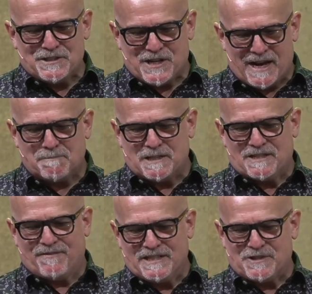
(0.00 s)
chapters
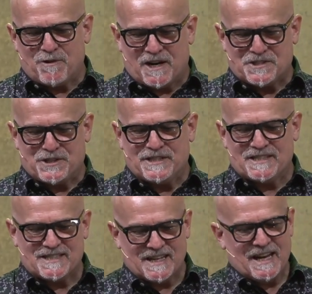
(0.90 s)
of
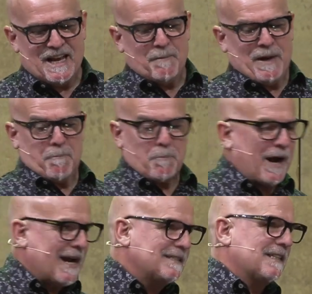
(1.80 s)
instructions about
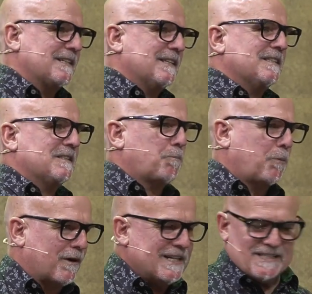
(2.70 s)
practices,
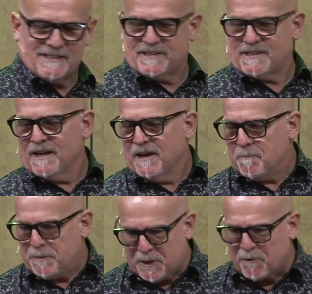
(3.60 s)
priests,
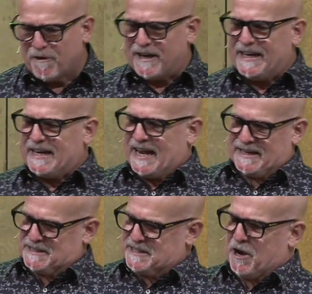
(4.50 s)
purity and
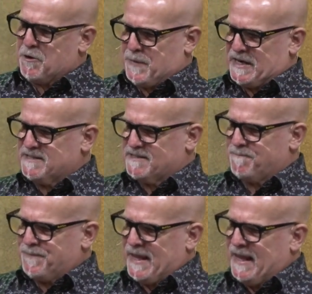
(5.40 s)
atonement.
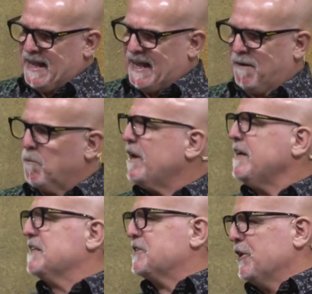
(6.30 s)
Why don't
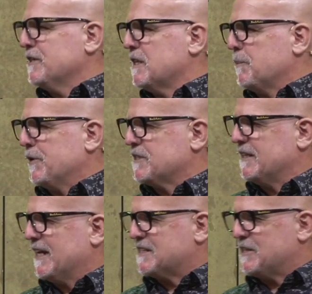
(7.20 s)
you turn to the person
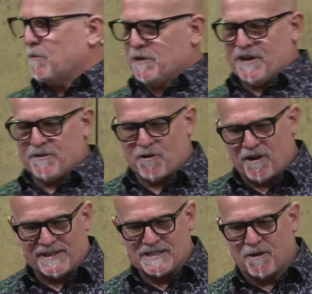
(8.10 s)
next to you, I want you to try
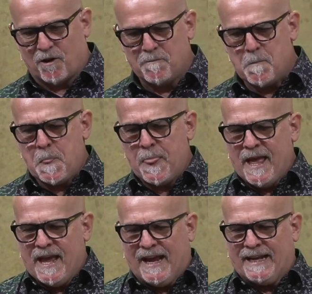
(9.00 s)
this on,
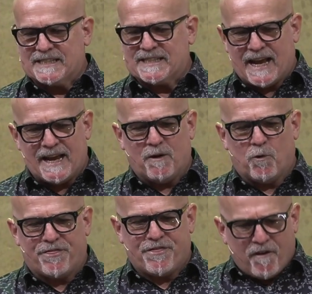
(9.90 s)
and say
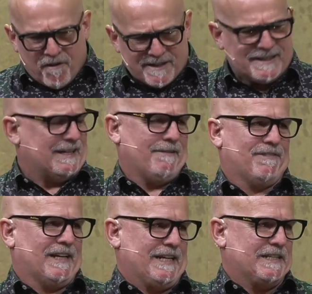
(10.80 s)

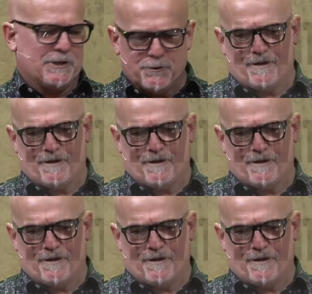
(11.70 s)
authoritatively to